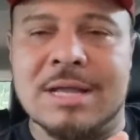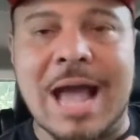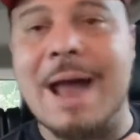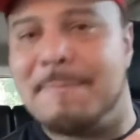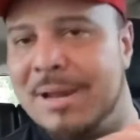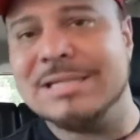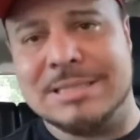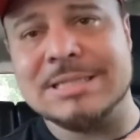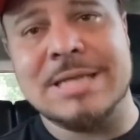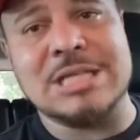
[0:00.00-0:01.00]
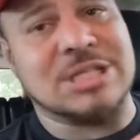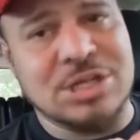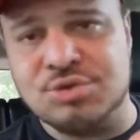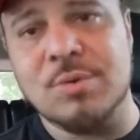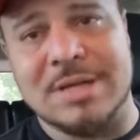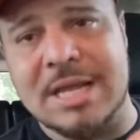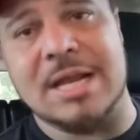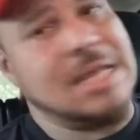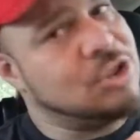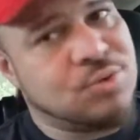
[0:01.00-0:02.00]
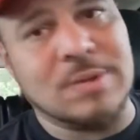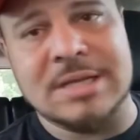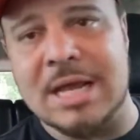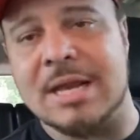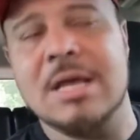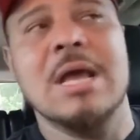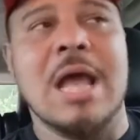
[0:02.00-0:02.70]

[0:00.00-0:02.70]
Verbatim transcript: God blessed this nation. He truly did. He truly did.